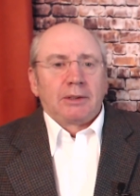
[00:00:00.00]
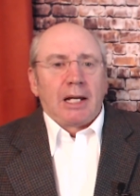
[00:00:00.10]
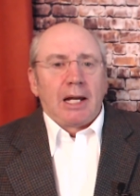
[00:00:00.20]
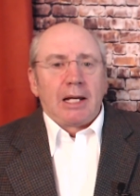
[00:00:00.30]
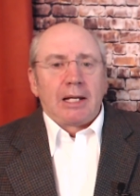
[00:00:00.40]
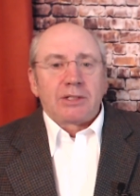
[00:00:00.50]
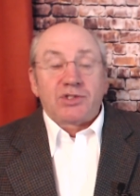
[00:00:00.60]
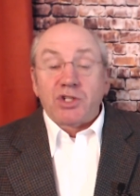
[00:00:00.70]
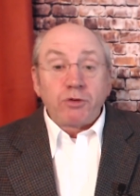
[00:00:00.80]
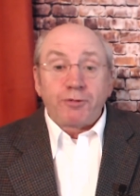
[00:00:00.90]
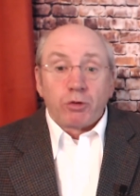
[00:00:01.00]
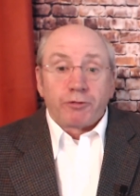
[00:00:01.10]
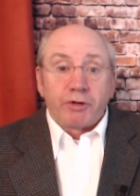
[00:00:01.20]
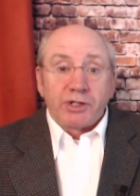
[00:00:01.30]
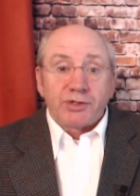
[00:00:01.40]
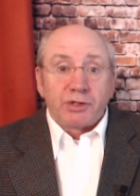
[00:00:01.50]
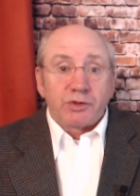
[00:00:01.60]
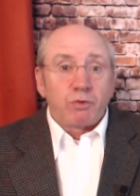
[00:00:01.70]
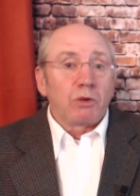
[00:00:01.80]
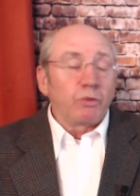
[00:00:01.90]
Uh, snowfall, for
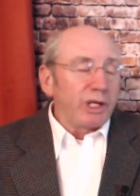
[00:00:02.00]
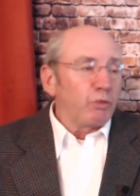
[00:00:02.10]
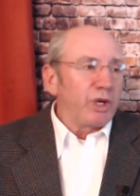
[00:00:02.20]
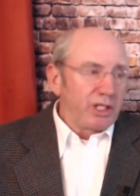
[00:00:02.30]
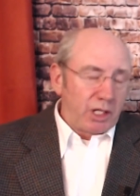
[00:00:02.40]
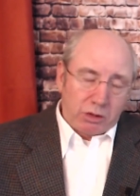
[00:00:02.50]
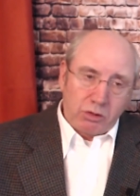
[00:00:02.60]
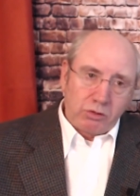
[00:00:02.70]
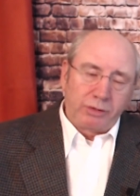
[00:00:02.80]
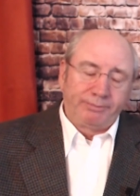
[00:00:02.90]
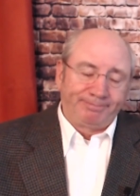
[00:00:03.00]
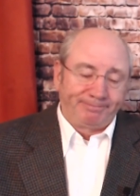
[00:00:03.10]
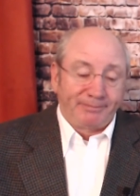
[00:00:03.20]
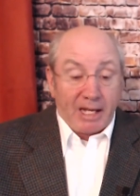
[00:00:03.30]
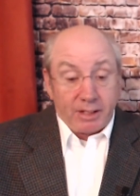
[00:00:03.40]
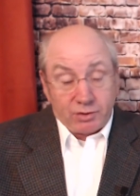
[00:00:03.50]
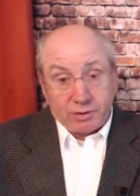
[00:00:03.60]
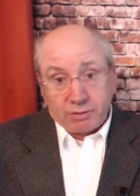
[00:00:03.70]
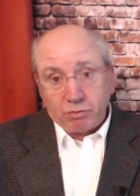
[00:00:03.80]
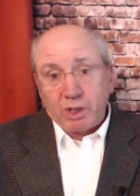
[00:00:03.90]
instance. Well, we, we know,
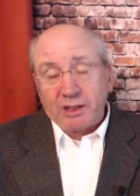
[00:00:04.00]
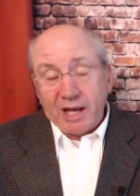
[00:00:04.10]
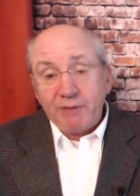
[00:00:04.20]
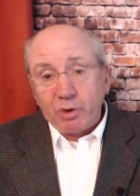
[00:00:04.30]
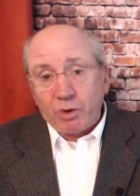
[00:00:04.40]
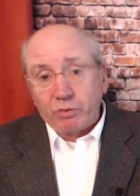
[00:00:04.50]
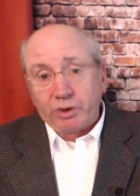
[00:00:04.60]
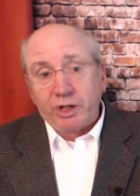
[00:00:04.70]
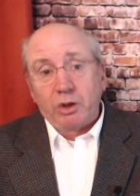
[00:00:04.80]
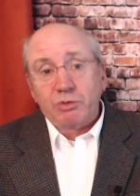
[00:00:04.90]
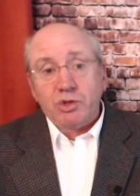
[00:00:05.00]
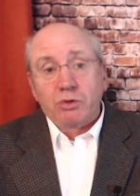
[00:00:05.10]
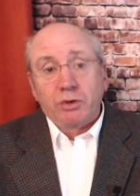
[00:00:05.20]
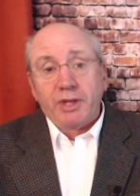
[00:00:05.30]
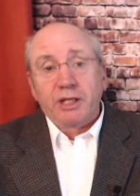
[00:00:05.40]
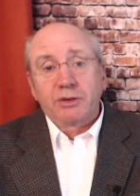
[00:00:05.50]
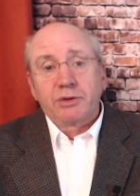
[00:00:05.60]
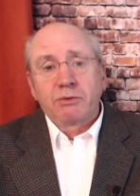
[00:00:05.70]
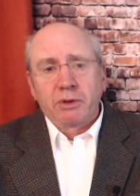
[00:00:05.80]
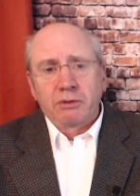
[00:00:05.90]
as well, everyone will know, I'm sure, that
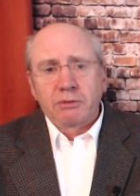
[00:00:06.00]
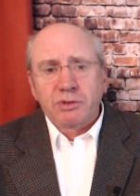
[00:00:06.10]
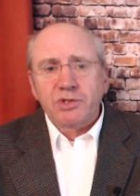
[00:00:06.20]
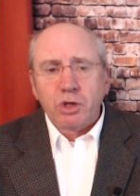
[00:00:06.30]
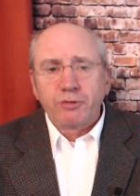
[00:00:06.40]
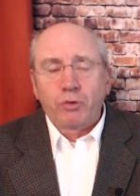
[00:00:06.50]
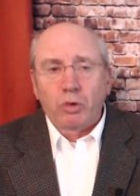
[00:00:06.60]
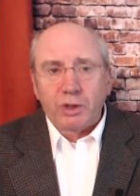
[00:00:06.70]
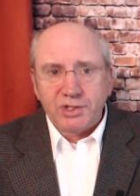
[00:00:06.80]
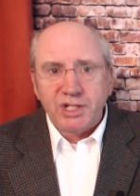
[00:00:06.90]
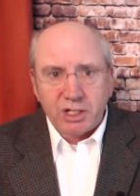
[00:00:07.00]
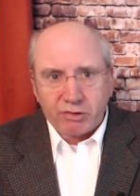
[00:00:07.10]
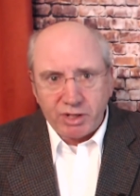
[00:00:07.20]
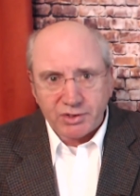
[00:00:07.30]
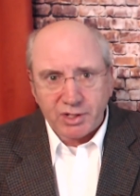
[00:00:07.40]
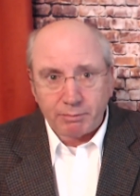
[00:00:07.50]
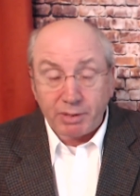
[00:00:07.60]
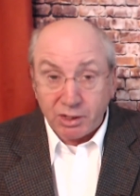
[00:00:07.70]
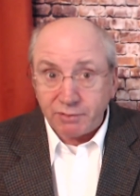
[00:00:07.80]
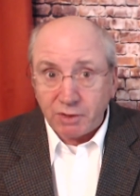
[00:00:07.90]
uh, snowfall is decreasing
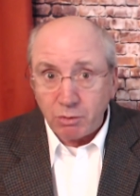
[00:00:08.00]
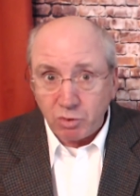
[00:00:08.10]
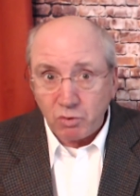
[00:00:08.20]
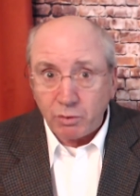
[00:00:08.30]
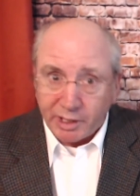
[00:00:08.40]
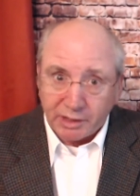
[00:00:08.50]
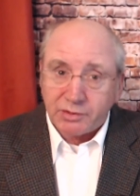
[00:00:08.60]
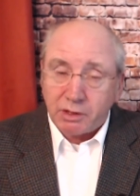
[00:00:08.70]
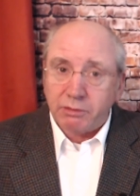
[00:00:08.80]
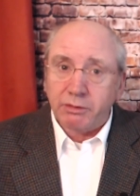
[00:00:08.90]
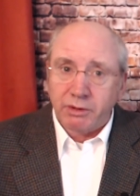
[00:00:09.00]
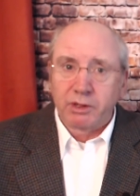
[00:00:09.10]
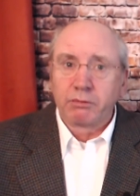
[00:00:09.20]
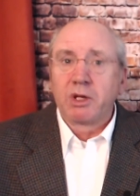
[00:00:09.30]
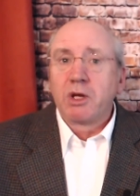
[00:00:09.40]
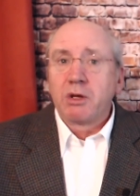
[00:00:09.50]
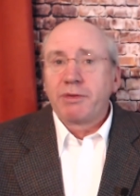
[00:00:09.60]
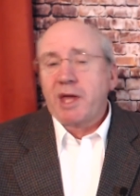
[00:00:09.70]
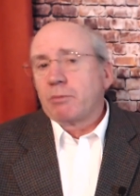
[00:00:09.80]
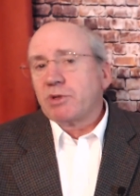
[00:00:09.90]
because of global warming. So the, you know,
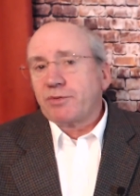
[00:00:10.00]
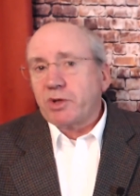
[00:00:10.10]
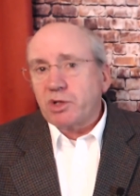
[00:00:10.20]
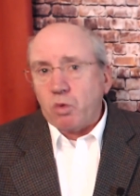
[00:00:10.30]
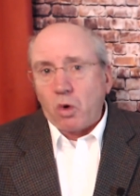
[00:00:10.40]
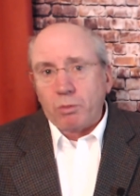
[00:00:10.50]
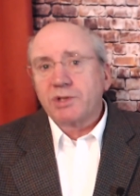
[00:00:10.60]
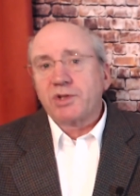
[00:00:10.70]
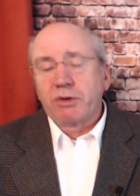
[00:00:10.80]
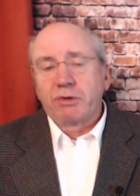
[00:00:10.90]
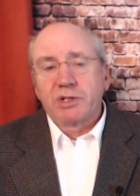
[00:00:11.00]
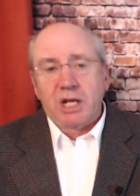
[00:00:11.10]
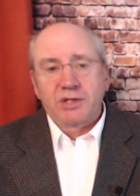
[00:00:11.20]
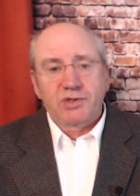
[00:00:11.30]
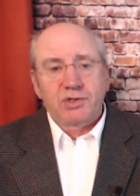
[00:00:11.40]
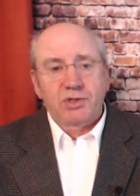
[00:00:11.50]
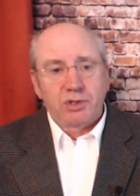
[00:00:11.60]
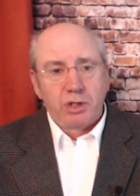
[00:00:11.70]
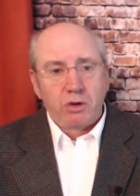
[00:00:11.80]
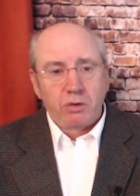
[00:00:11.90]
the atmosphere is warmer, so there is less
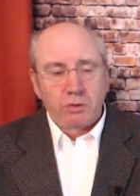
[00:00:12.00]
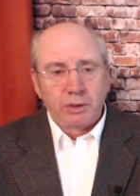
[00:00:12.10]
snow.